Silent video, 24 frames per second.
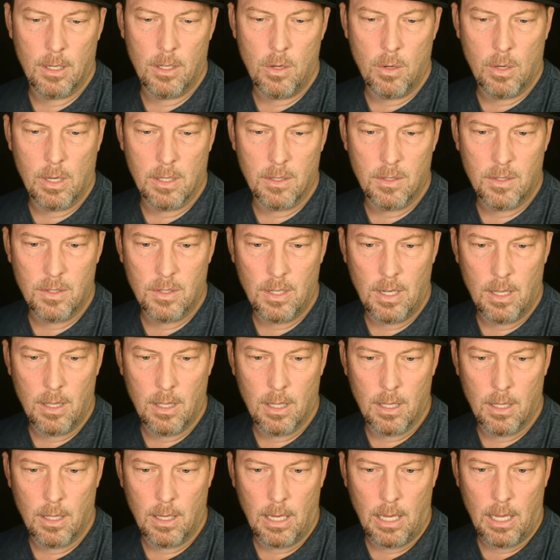You can see
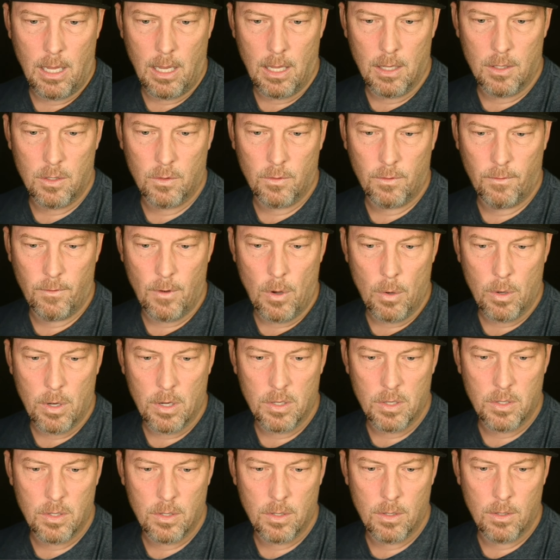that it's
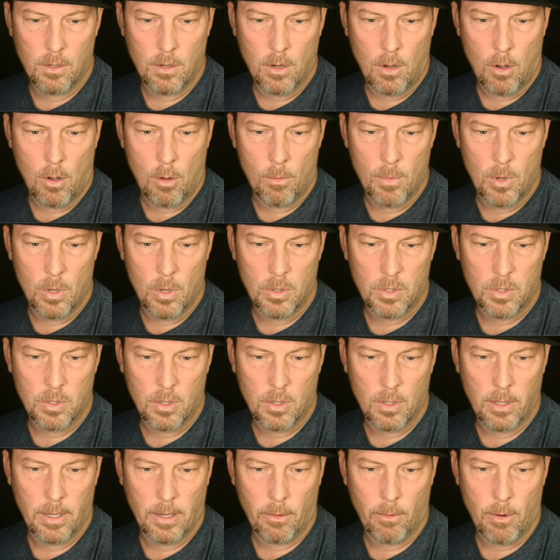focused
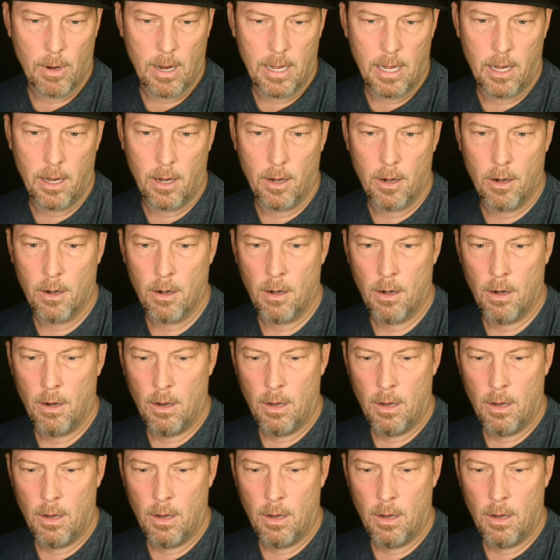almost like right here,